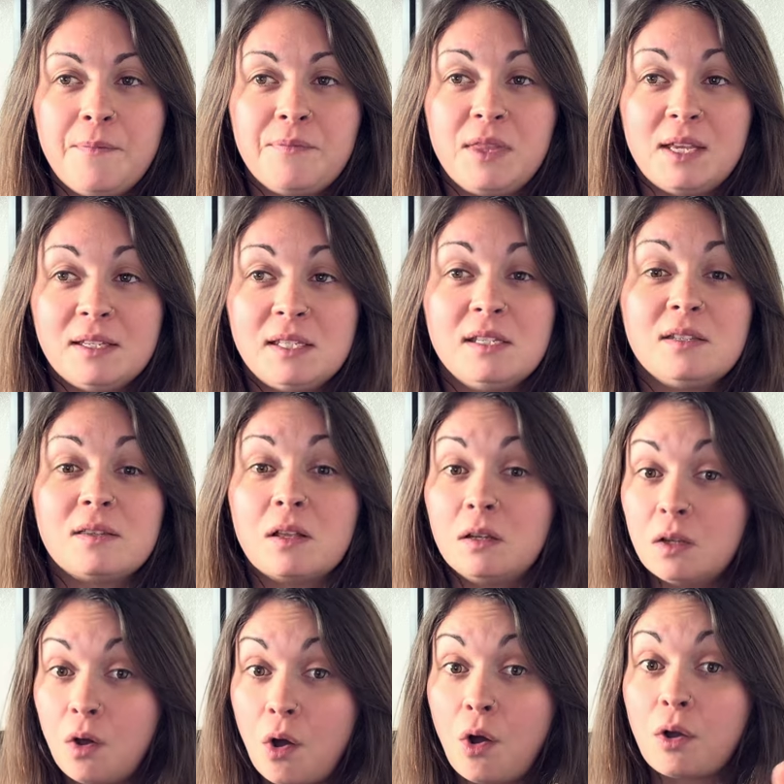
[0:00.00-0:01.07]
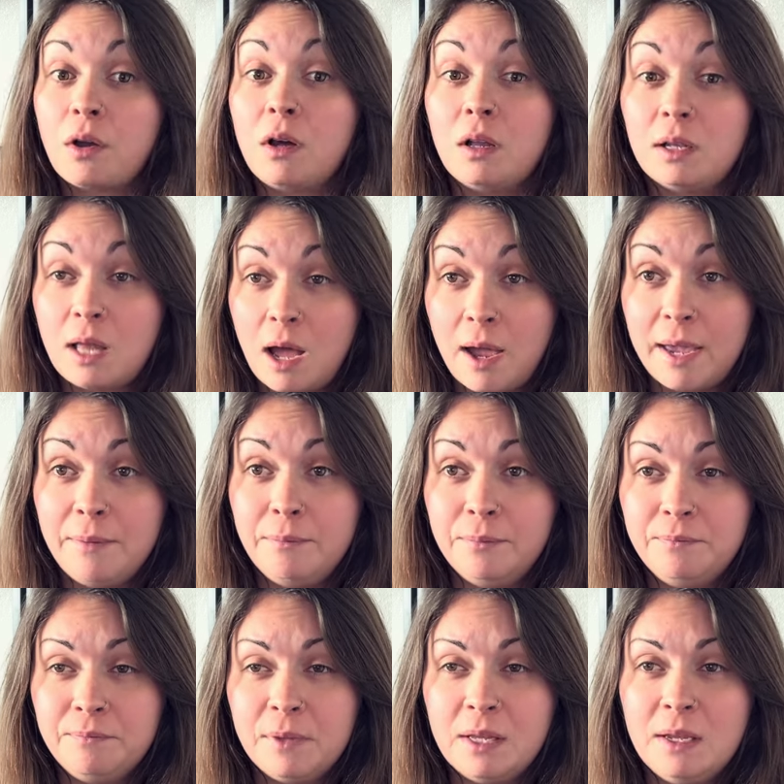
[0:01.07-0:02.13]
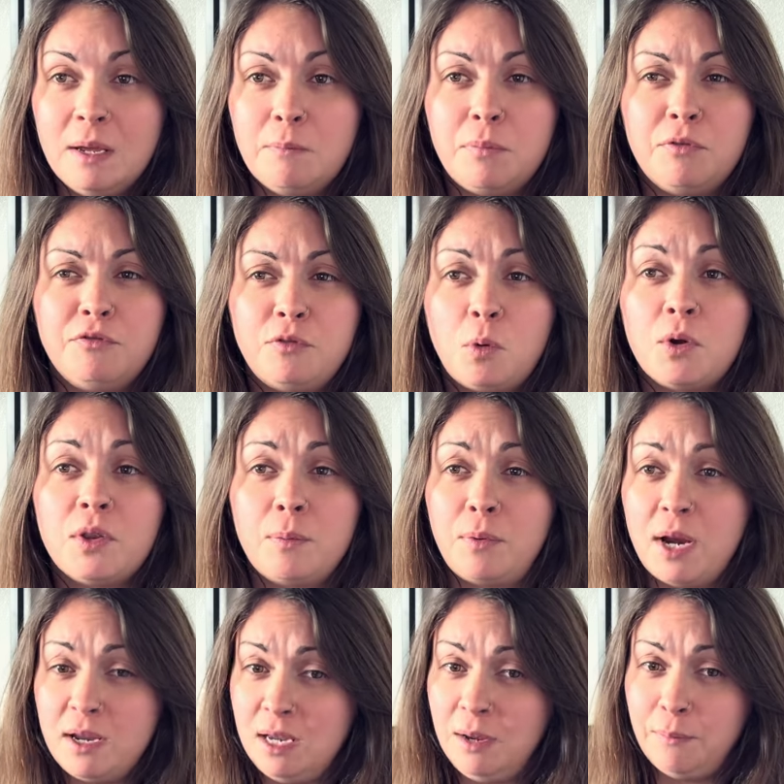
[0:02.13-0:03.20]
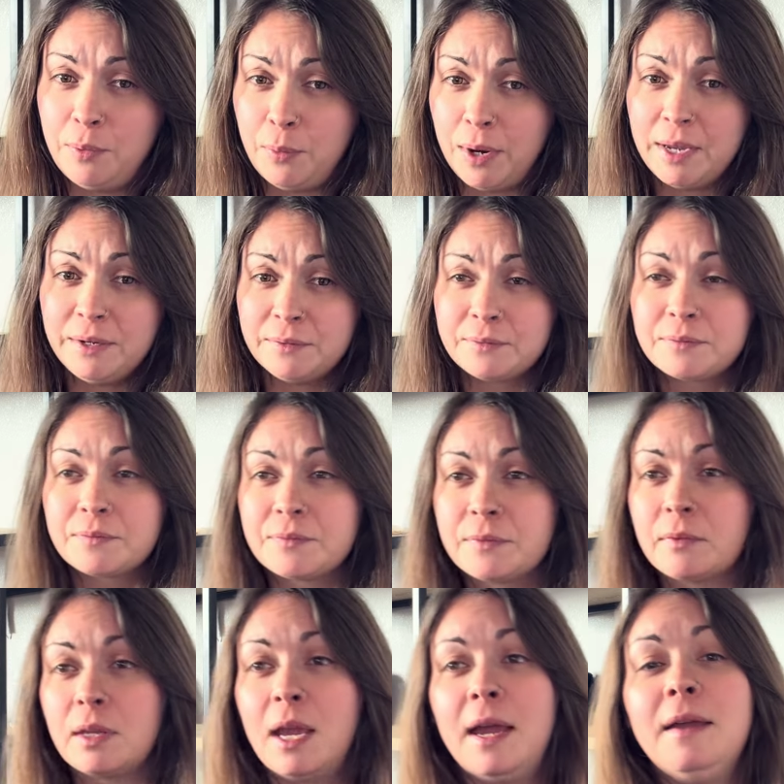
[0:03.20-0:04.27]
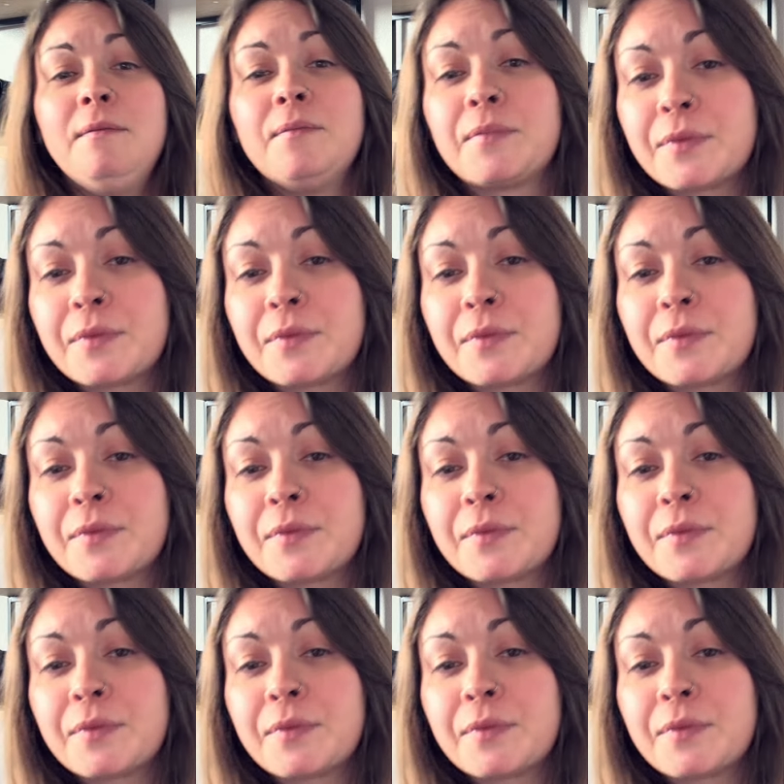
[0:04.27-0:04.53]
This is the long climb before the breaking point. Okay,